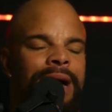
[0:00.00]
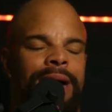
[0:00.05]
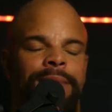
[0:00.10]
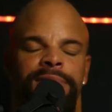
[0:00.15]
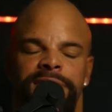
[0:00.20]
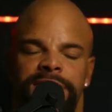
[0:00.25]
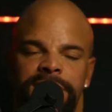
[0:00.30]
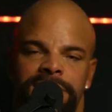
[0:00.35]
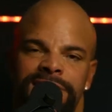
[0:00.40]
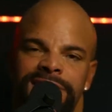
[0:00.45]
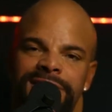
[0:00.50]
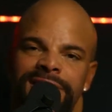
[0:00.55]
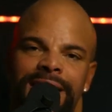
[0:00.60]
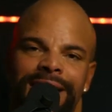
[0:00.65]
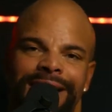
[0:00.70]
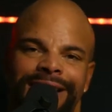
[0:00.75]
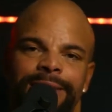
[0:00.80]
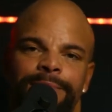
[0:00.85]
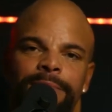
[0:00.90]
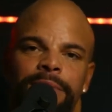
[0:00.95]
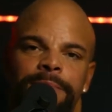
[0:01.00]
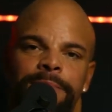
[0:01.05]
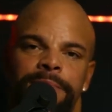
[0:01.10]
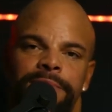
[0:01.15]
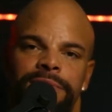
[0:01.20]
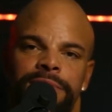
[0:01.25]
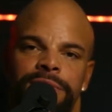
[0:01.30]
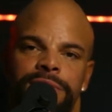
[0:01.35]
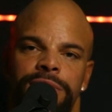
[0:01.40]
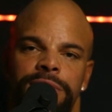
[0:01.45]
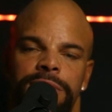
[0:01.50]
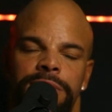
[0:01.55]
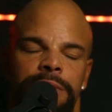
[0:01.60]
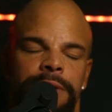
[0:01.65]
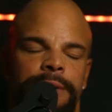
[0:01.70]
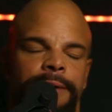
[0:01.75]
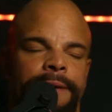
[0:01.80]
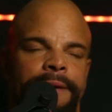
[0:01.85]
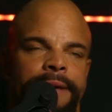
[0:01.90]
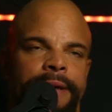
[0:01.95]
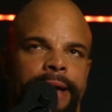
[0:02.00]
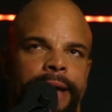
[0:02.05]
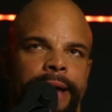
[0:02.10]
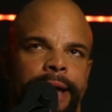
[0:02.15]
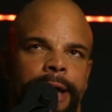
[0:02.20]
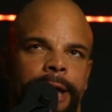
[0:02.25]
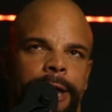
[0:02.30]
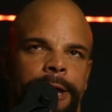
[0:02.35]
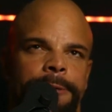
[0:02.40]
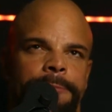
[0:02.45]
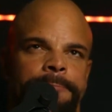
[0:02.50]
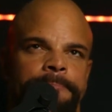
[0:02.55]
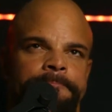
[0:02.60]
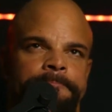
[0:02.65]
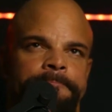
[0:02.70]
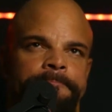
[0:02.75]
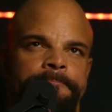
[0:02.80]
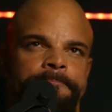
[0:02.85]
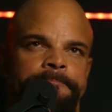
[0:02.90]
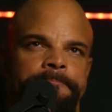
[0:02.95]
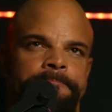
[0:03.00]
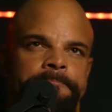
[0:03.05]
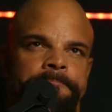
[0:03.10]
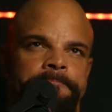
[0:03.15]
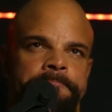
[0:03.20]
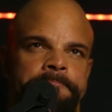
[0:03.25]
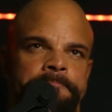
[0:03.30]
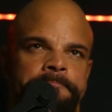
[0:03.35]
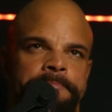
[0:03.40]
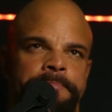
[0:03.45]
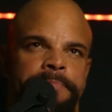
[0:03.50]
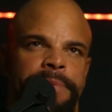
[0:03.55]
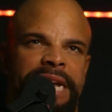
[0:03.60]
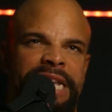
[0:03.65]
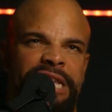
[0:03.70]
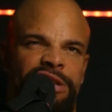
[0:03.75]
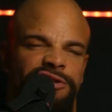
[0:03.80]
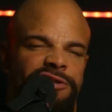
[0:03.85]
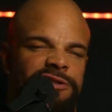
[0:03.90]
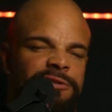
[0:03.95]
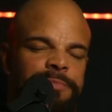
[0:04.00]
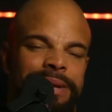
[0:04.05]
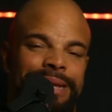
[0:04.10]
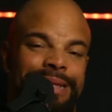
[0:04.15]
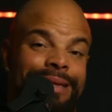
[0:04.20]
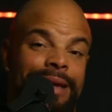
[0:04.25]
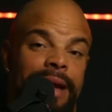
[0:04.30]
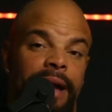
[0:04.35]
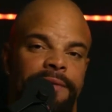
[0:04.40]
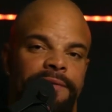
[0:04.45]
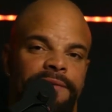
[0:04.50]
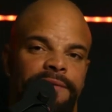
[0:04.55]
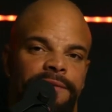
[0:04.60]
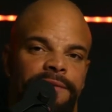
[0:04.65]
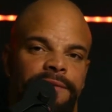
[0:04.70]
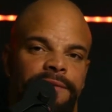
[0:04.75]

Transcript: I'm still stuck in my position, and it's just been tough.